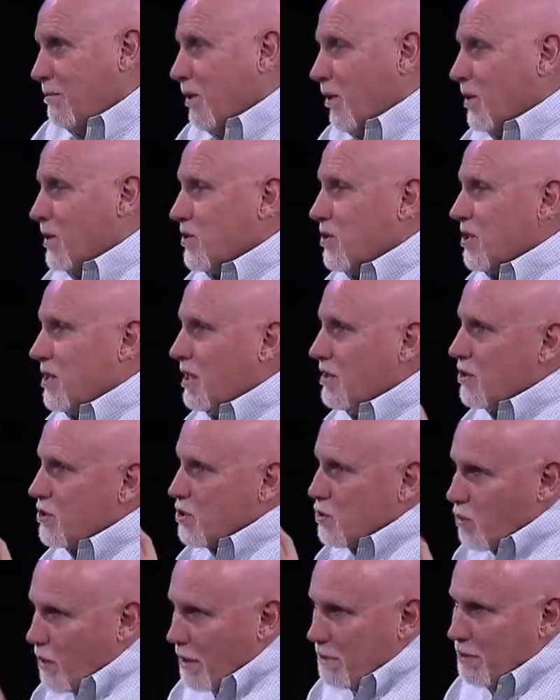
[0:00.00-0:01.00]
but we'll see
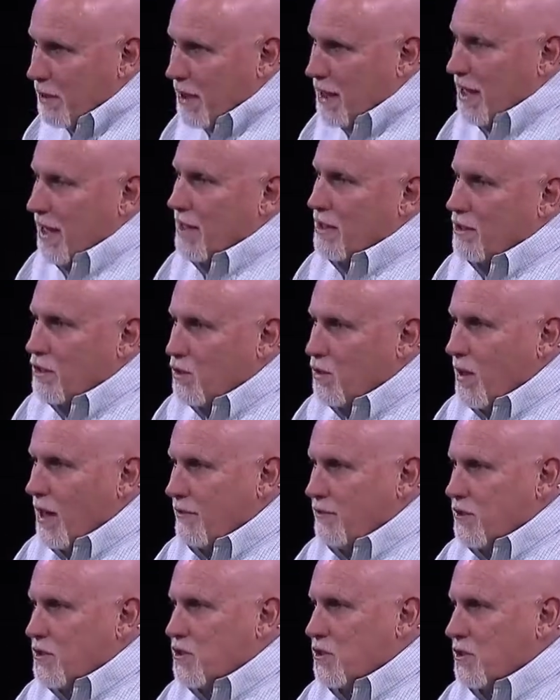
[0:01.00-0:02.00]
this replicated
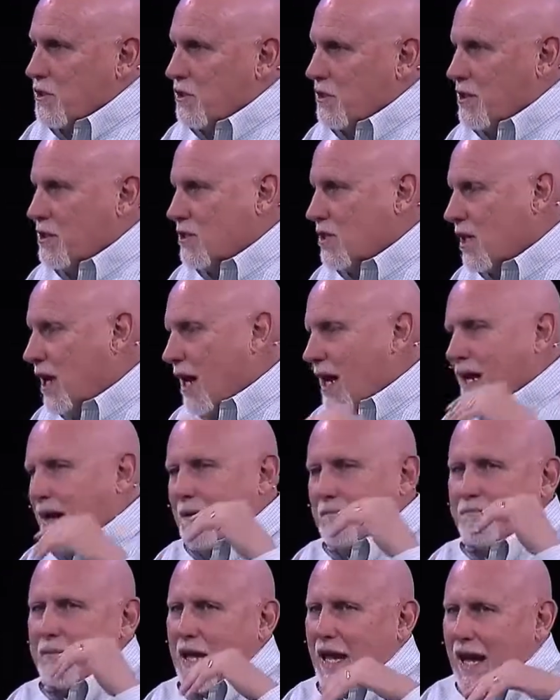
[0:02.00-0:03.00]
throughout this series
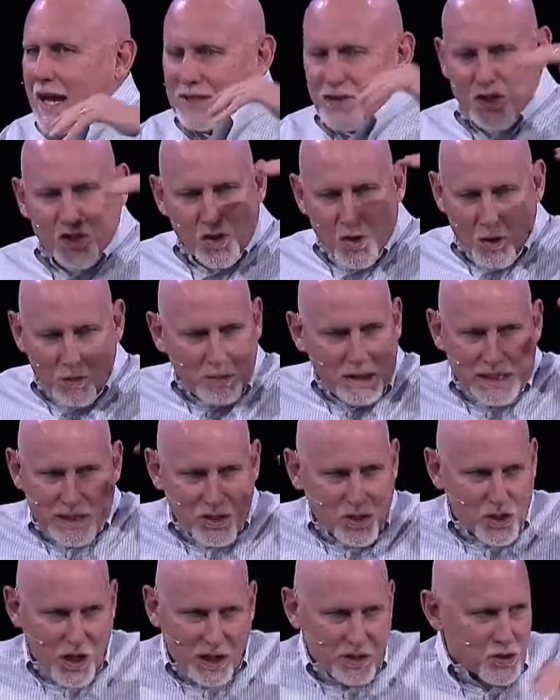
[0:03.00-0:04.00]
at so many
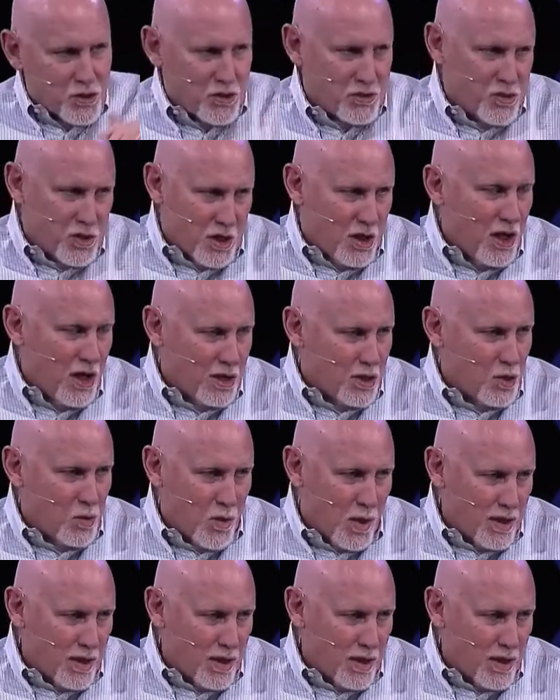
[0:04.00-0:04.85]
junctures along the